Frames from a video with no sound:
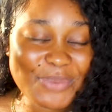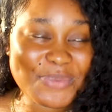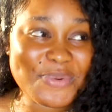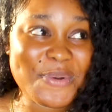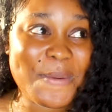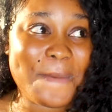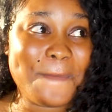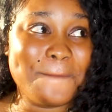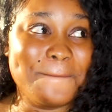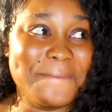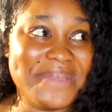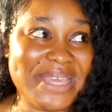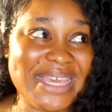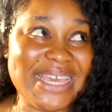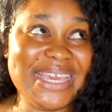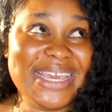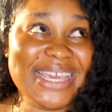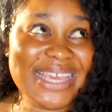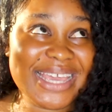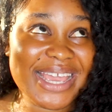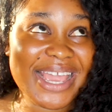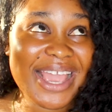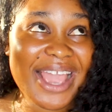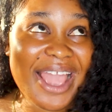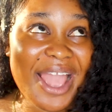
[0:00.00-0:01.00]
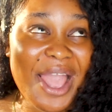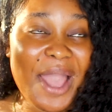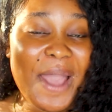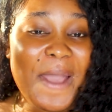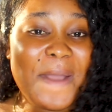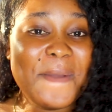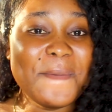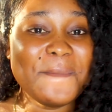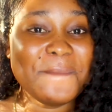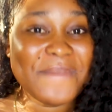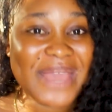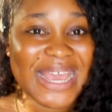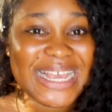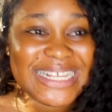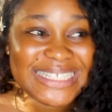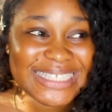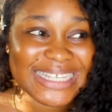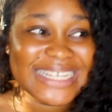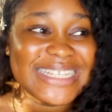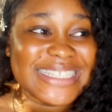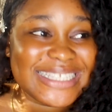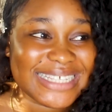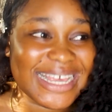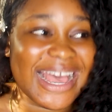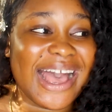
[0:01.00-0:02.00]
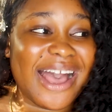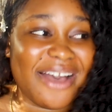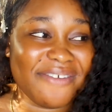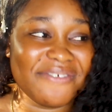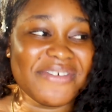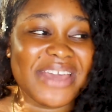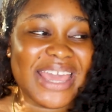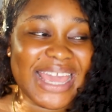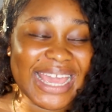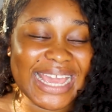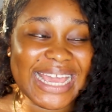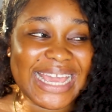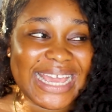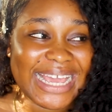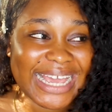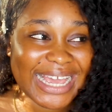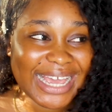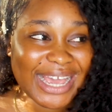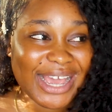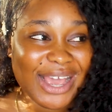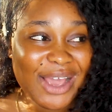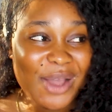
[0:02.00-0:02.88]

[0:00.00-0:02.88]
will be amazing to have a